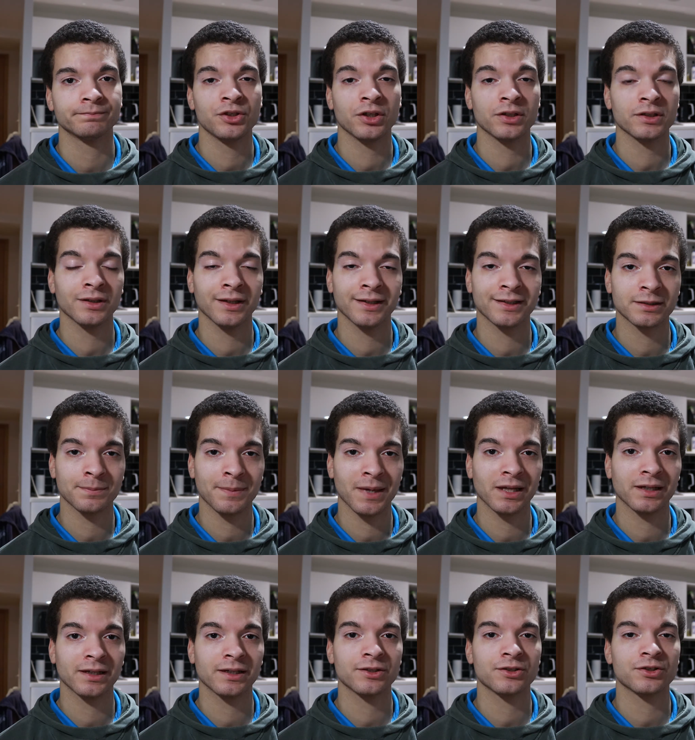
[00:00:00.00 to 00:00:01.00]
Just like
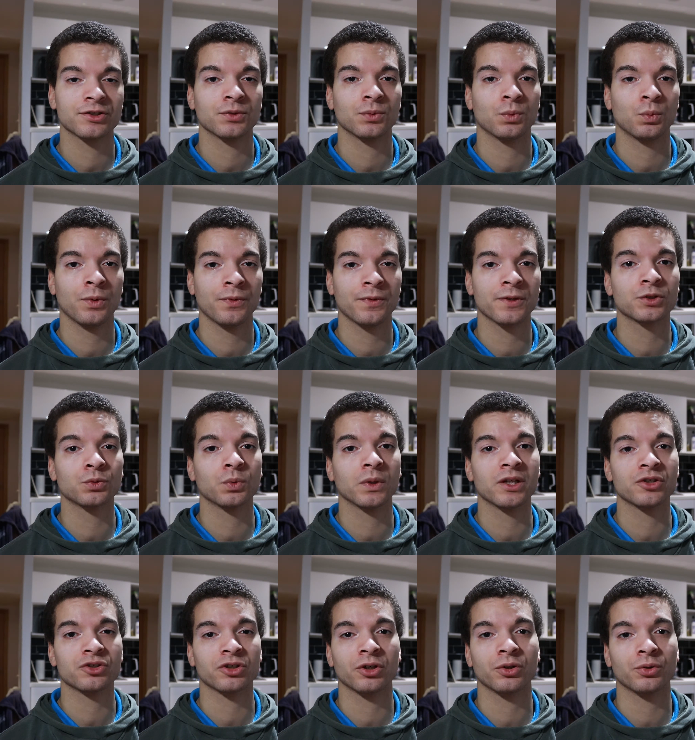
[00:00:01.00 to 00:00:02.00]
Spanish, with the
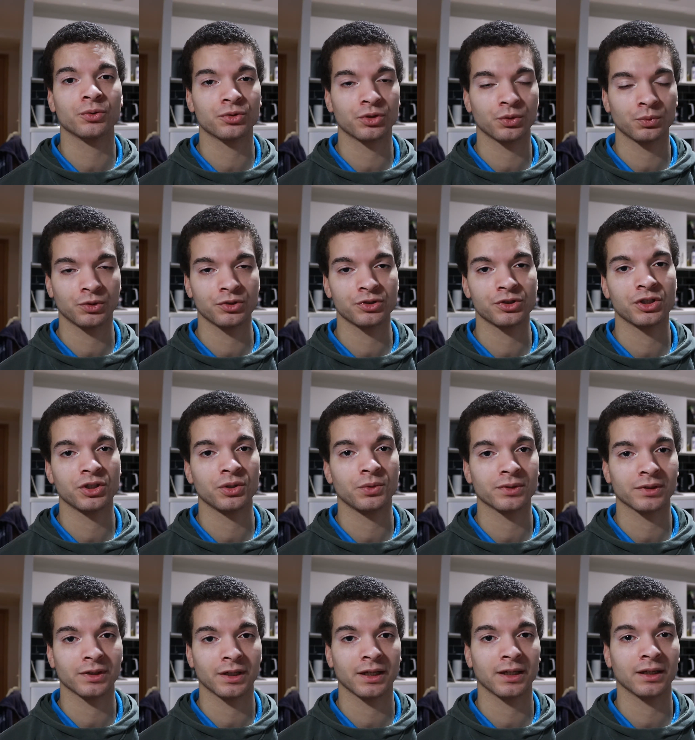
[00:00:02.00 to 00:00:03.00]
Swedish I also want to
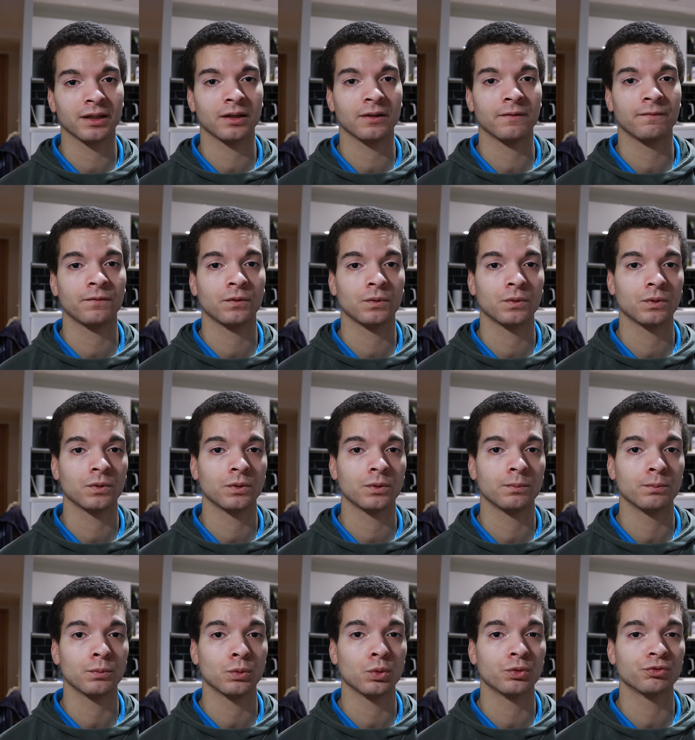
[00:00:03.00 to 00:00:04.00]
use LINK
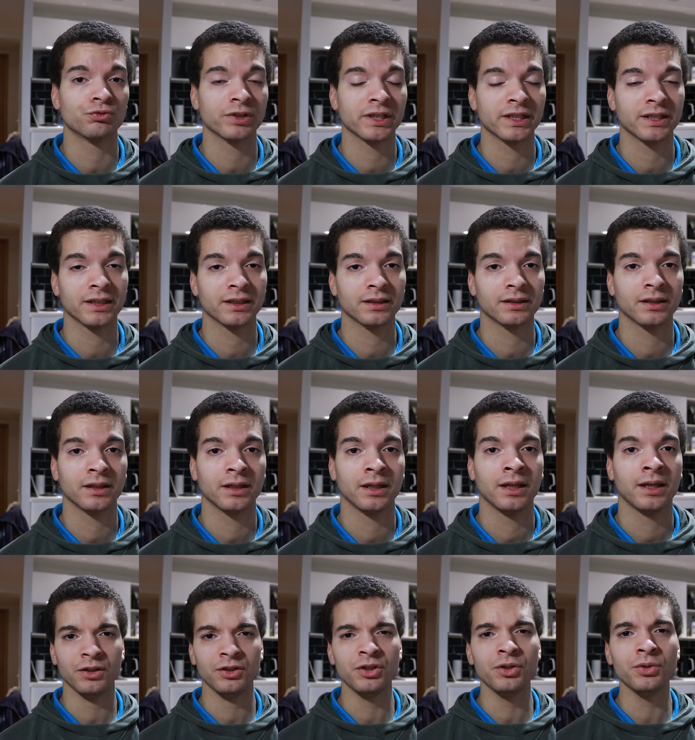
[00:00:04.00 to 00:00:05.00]
for more reading.
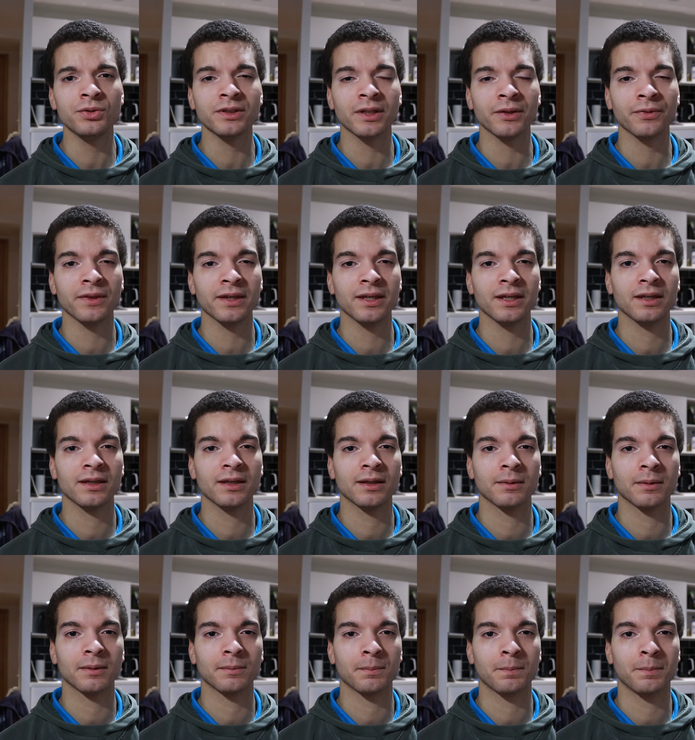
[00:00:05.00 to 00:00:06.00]
Using
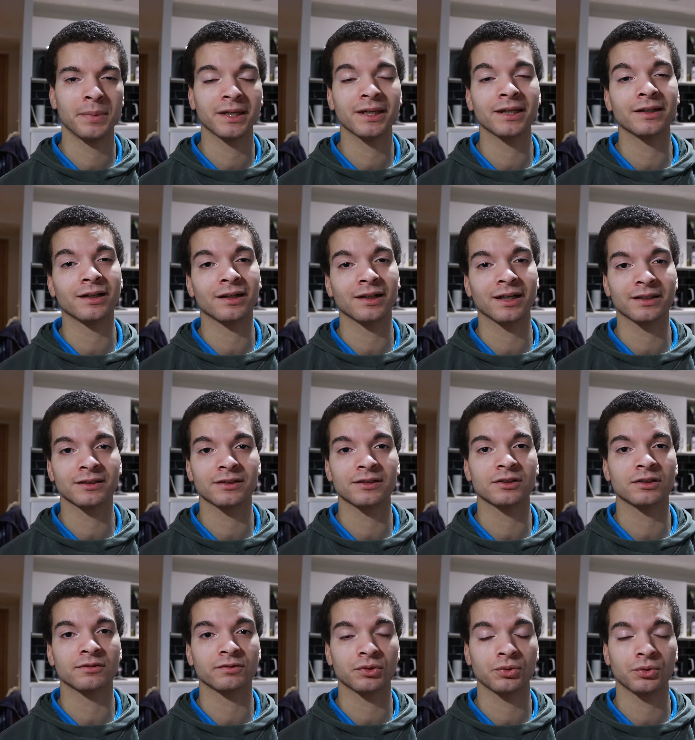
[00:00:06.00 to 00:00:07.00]
the beginner
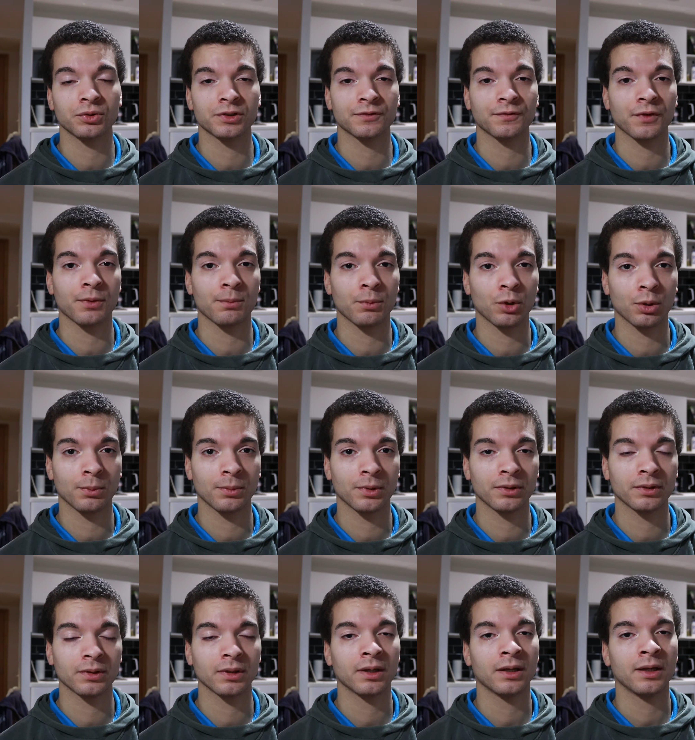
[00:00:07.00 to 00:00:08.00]
lessons, of course, for the
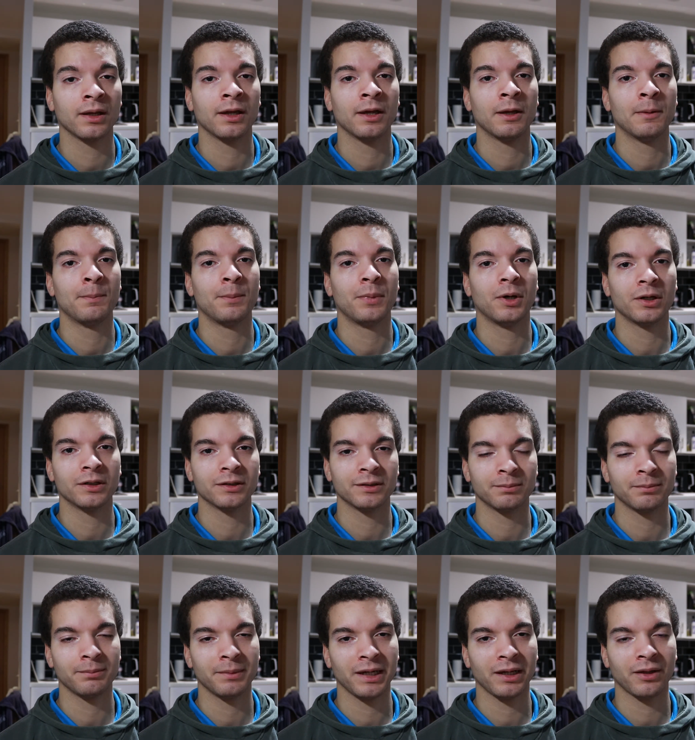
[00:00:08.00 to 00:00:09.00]
moment, but
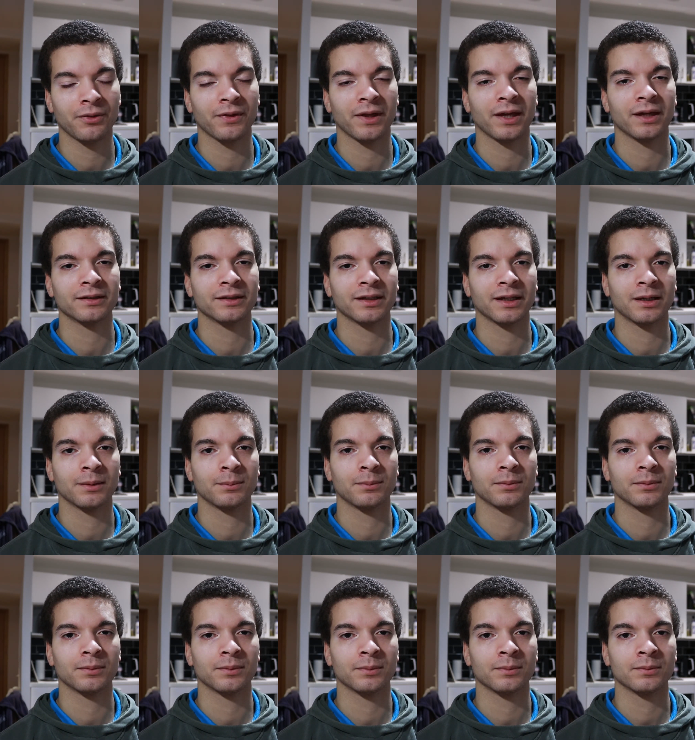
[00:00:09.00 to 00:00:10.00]
make that
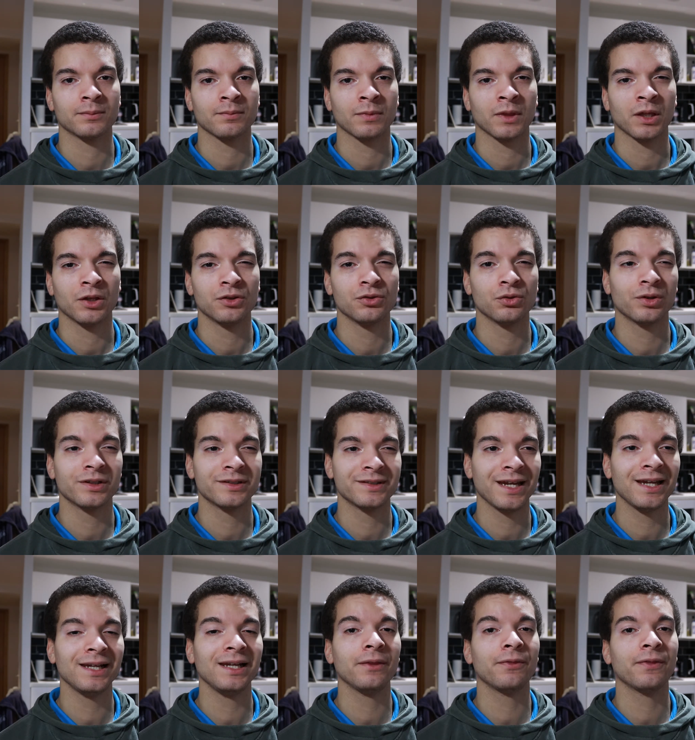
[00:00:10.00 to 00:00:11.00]
not a
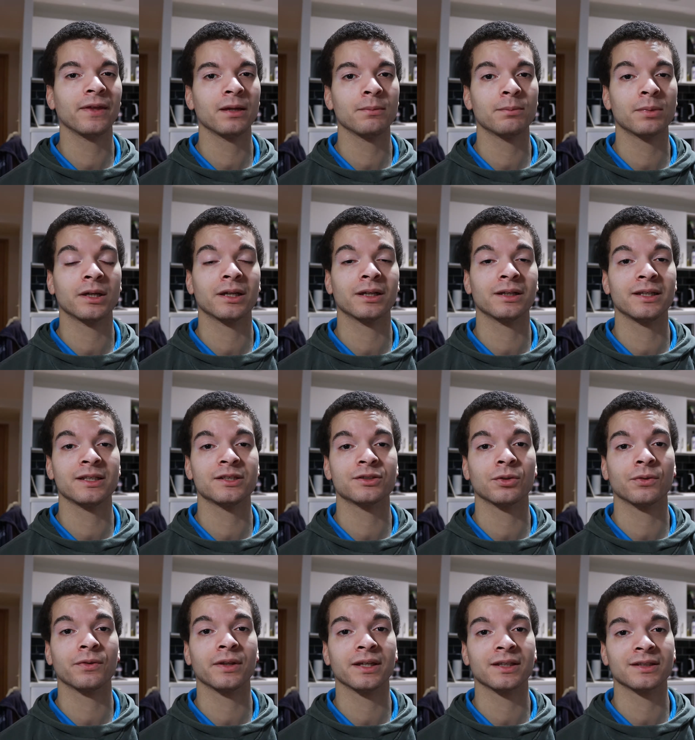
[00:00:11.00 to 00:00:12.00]
daily thing, but at
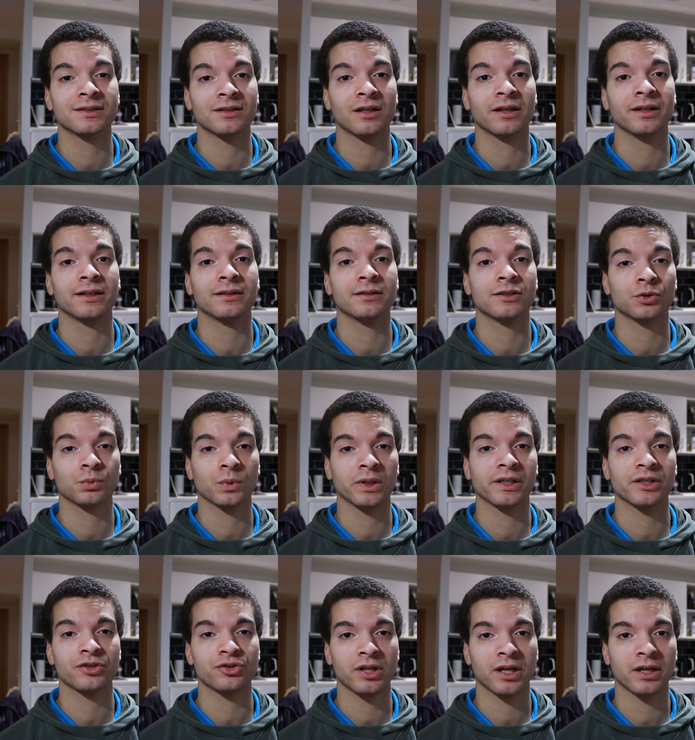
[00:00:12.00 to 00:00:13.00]
least on the assigned
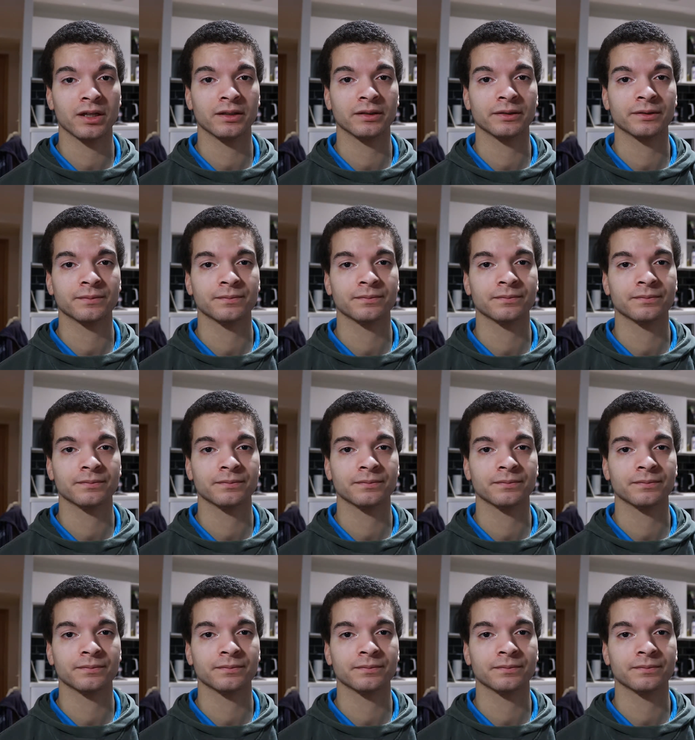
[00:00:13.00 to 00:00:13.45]
Swedish days.